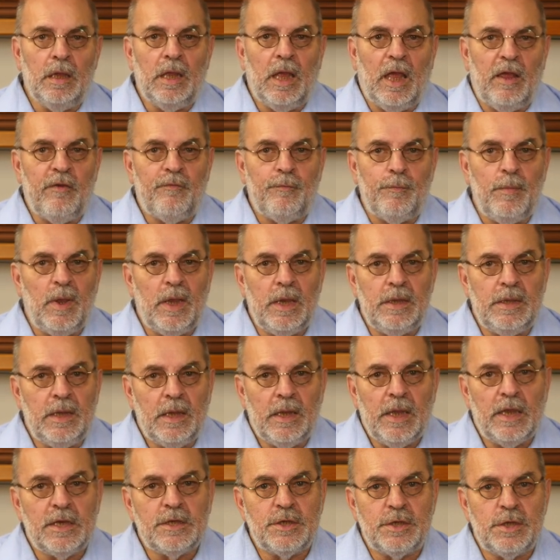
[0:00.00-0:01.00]
have made
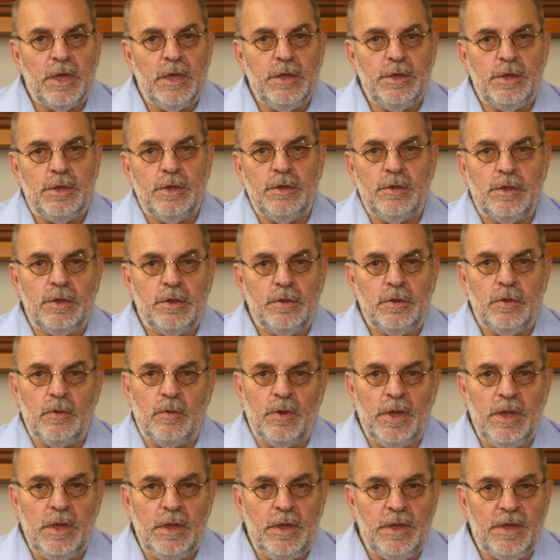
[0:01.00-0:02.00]
extensions
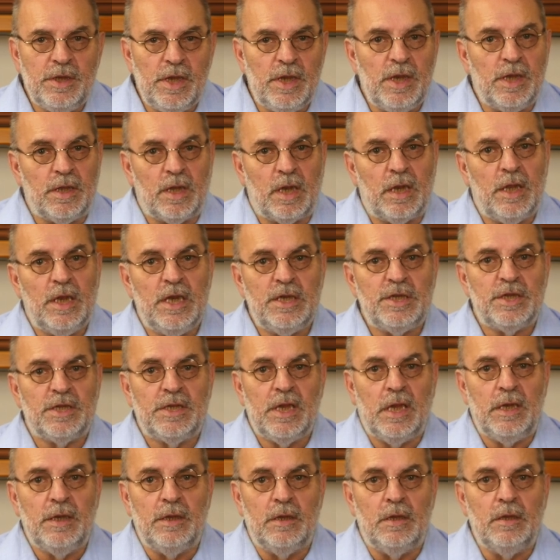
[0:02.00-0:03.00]
to the DLNA
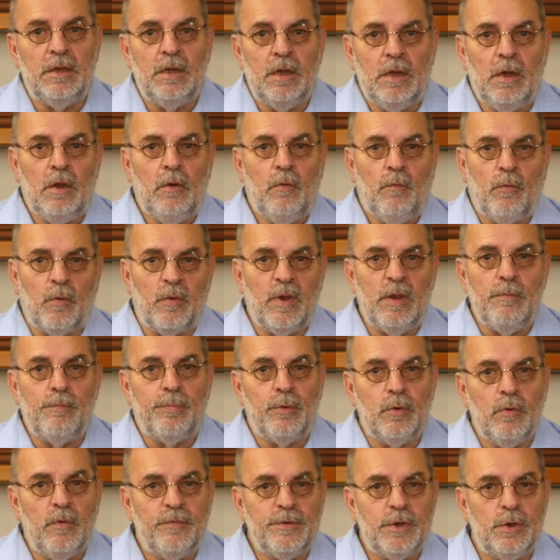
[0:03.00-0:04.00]
standard for
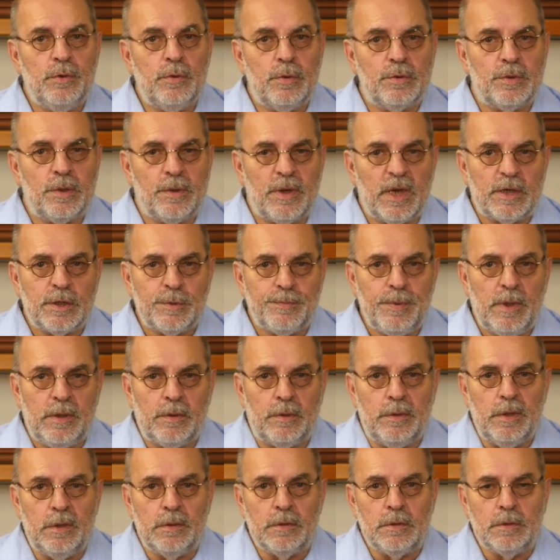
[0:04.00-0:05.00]
improved user
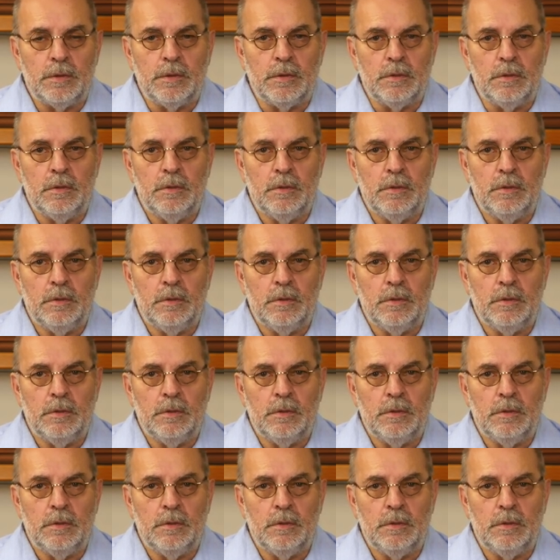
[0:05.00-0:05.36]
experience.